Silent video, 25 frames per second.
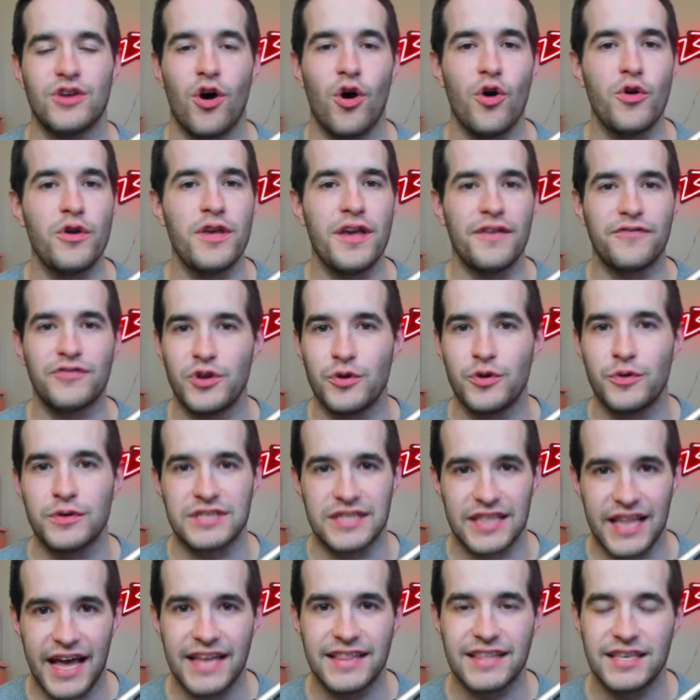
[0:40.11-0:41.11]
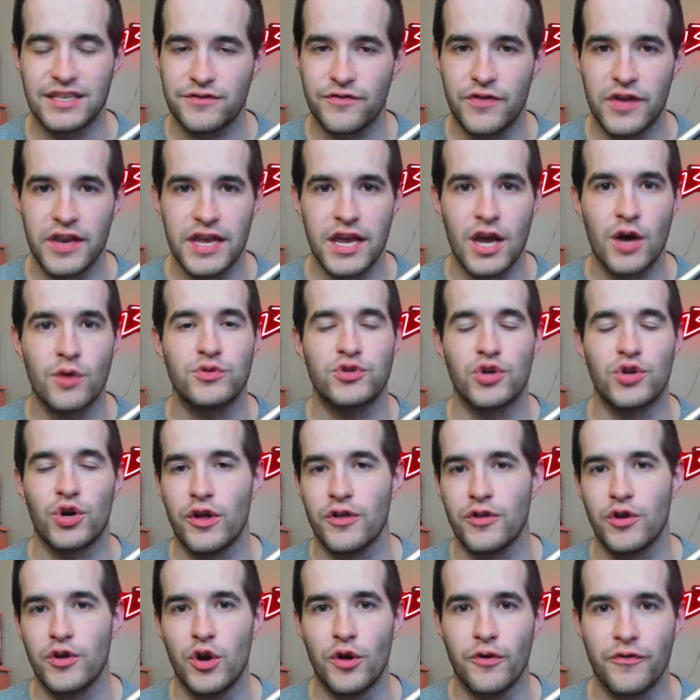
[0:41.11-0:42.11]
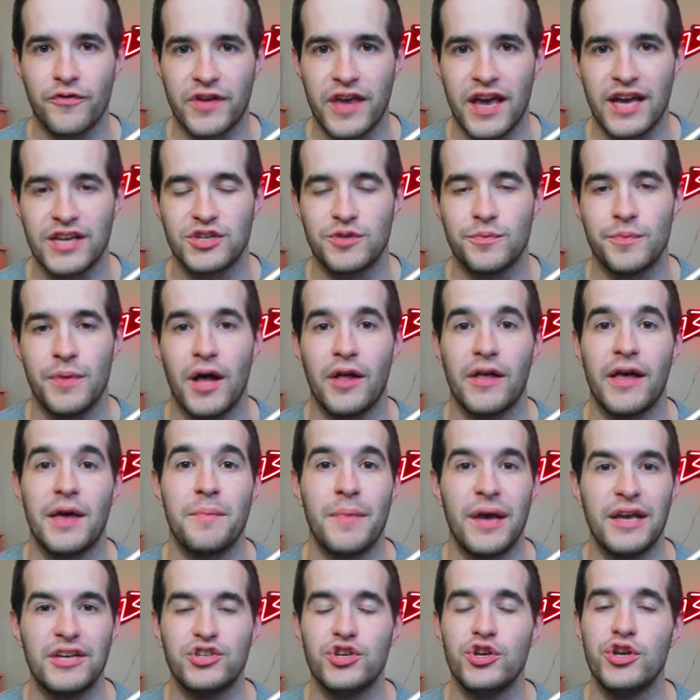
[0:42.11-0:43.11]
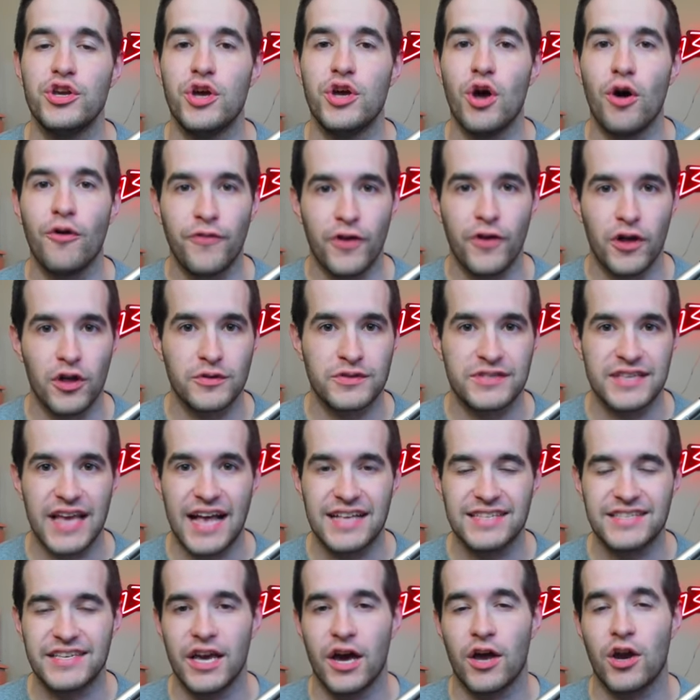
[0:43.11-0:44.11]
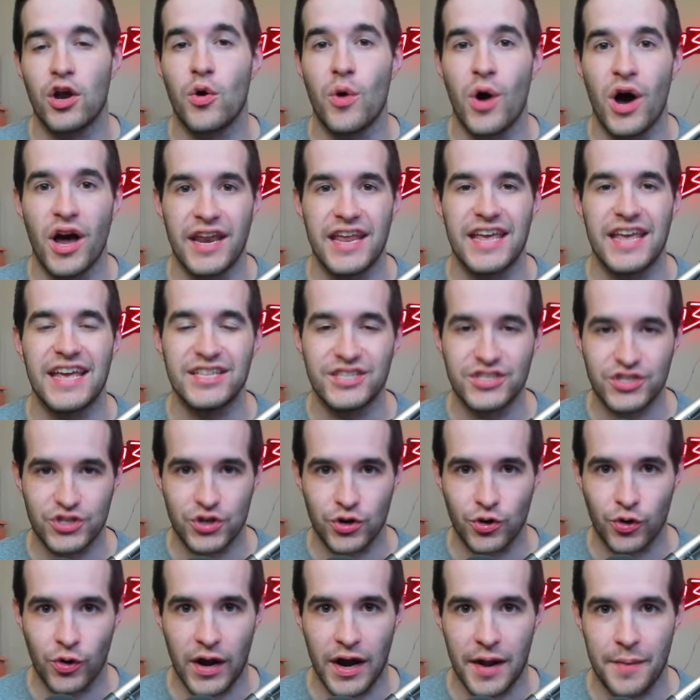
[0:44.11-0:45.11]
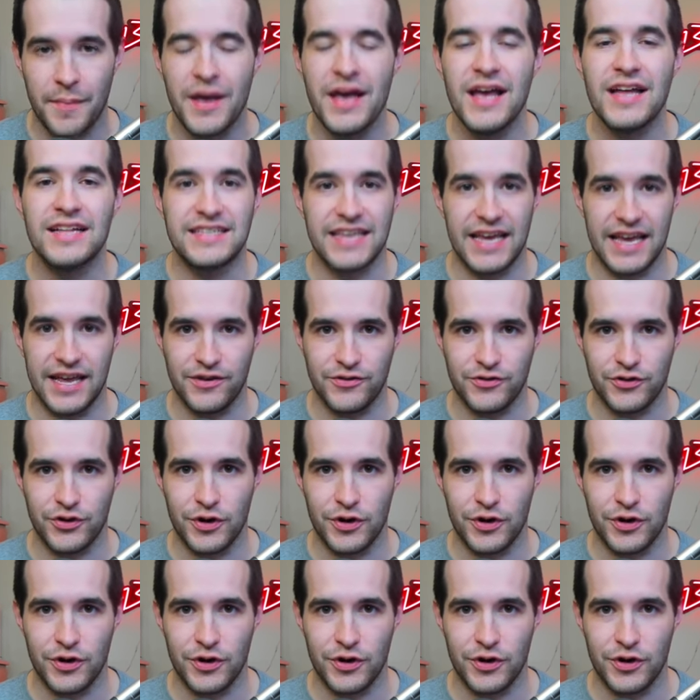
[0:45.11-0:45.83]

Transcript: All you have to do is like this video, turn on the notification bell, and make sure you go follow Sassyotto on Instagram to enter.